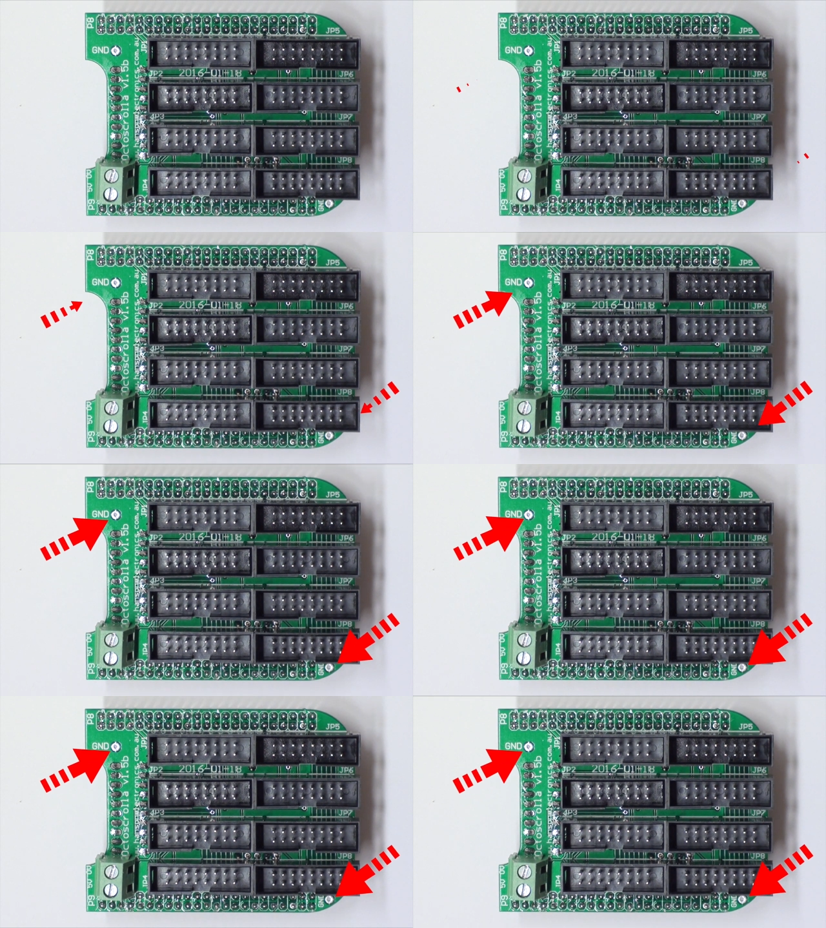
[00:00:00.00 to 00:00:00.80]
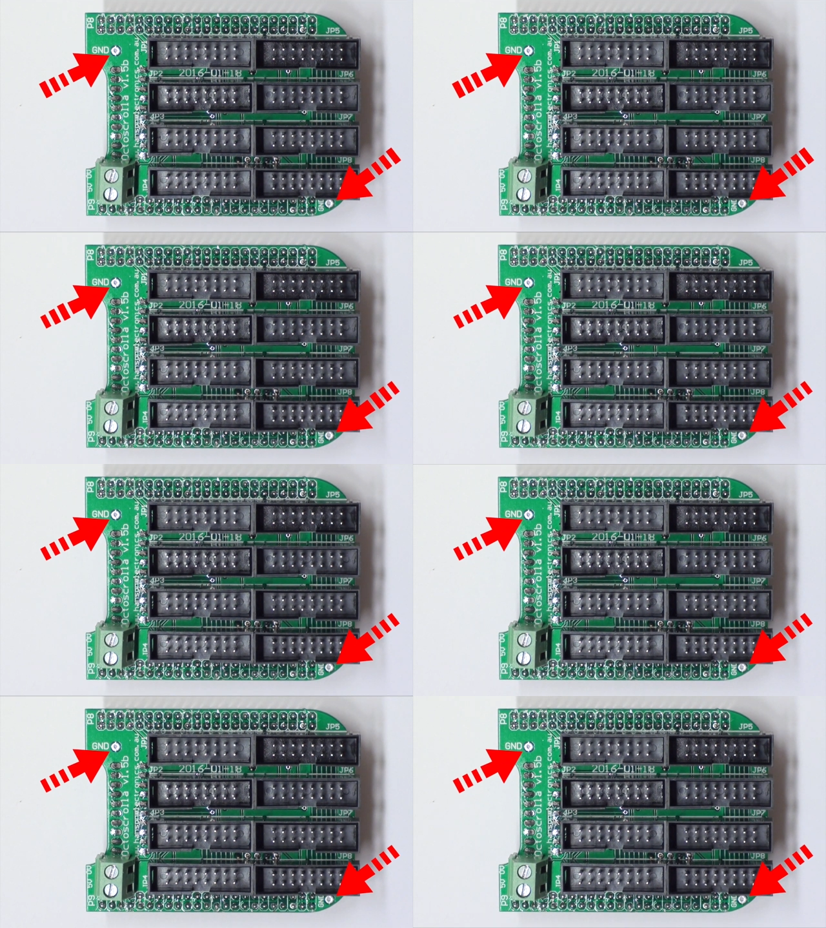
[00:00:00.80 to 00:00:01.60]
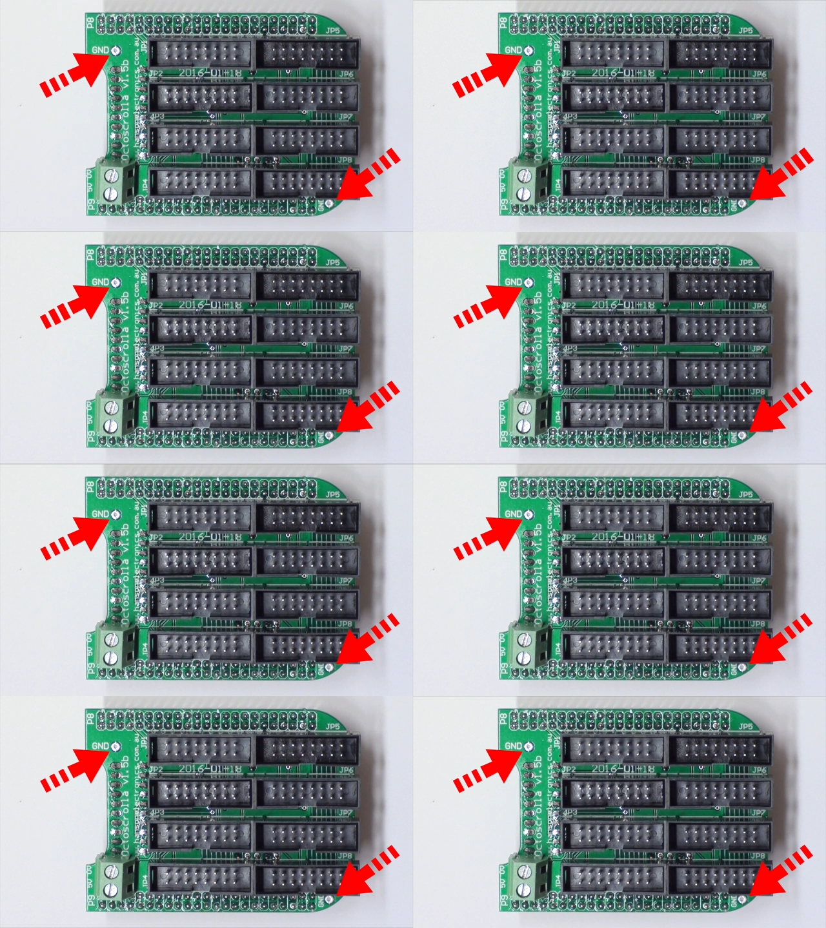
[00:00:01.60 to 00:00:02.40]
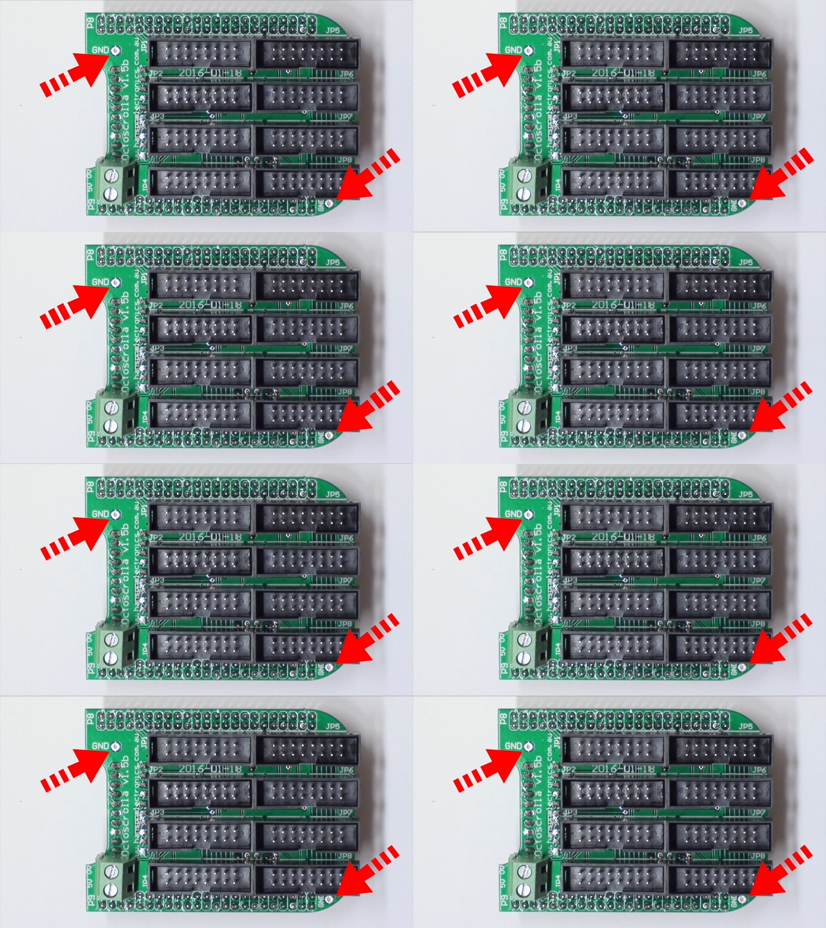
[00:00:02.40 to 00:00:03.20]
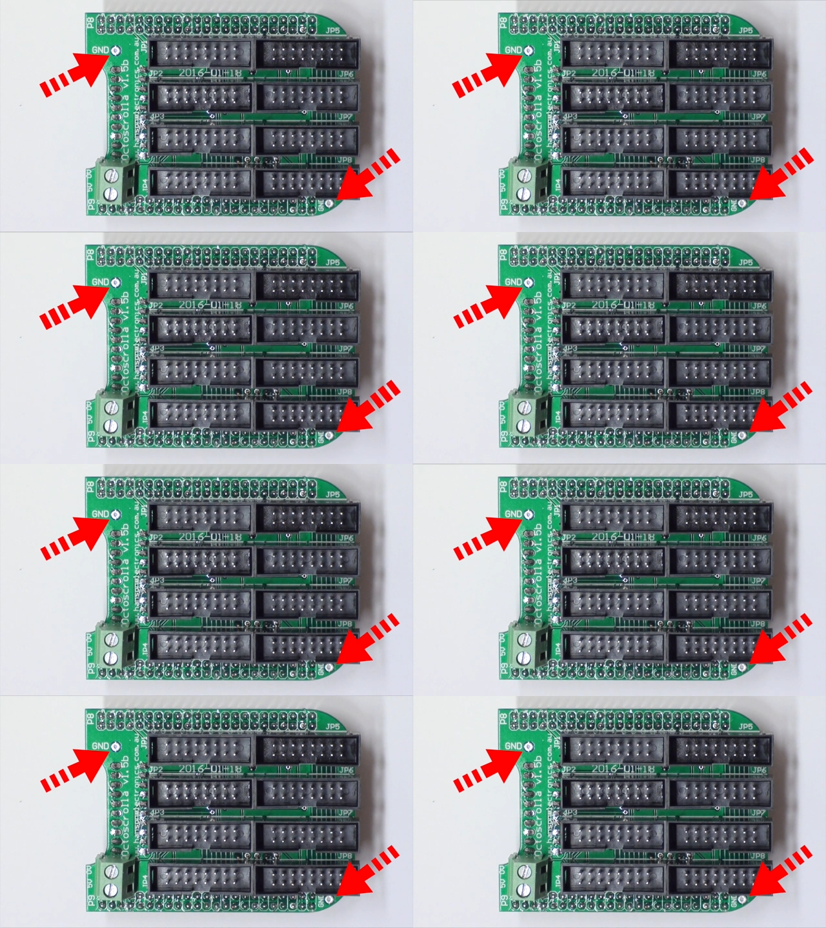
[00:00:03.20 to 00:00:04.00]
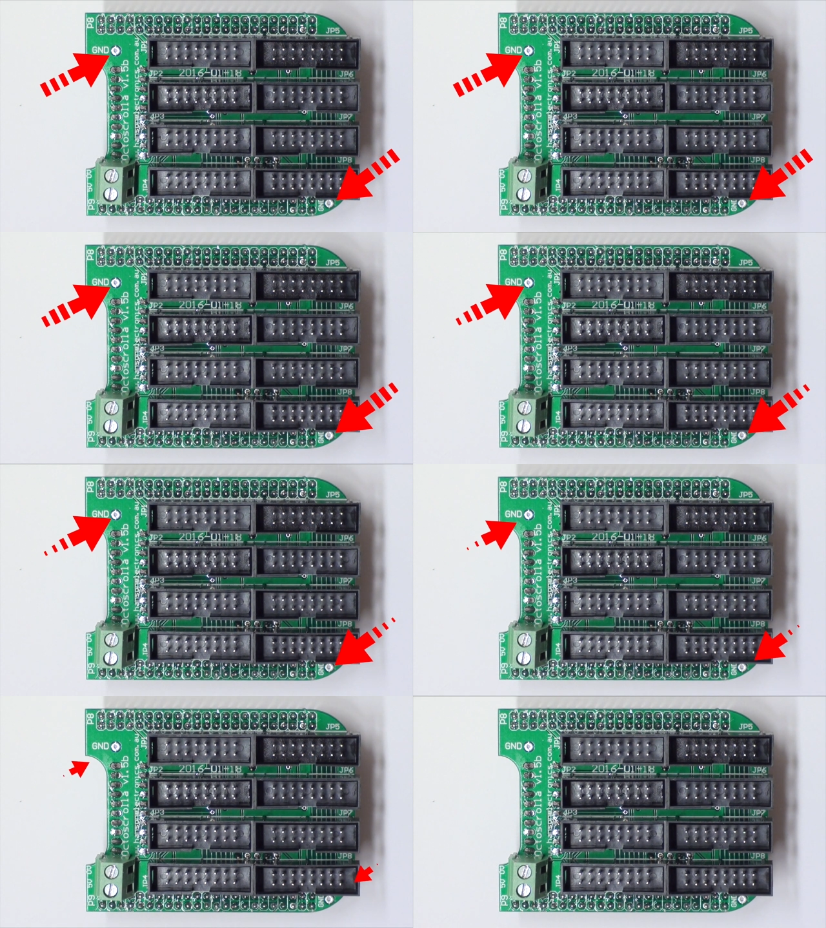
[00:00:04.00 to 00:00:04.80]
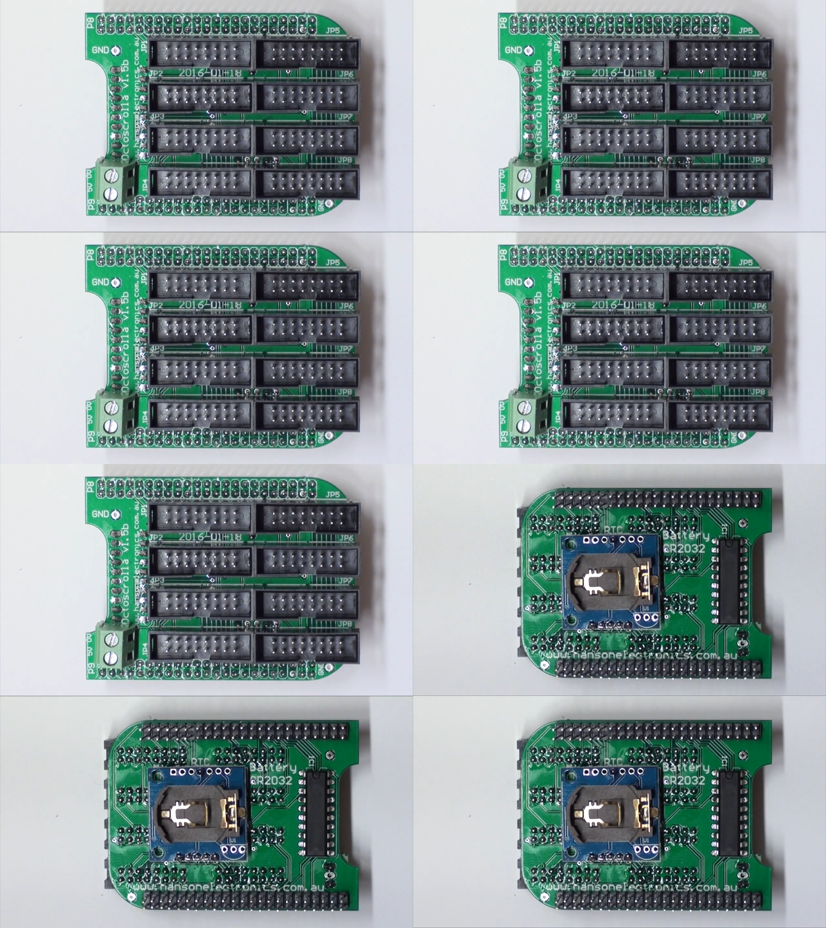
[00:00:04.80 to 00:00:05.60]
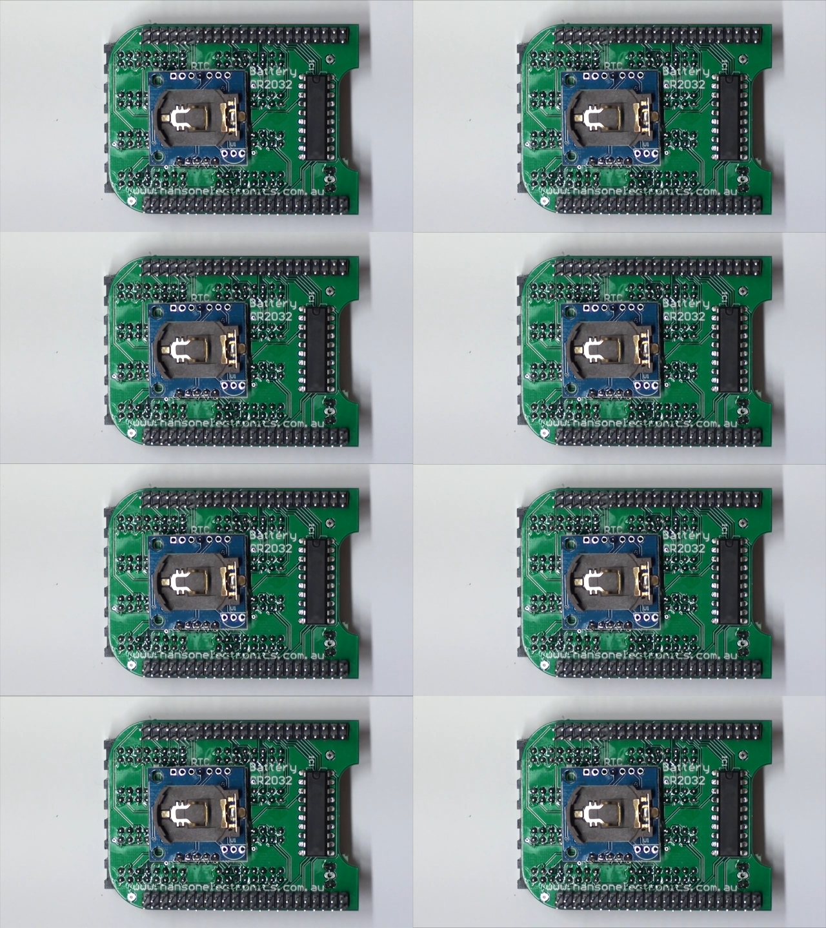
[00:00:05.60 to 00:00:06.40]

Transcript: [unreadable: no face in view]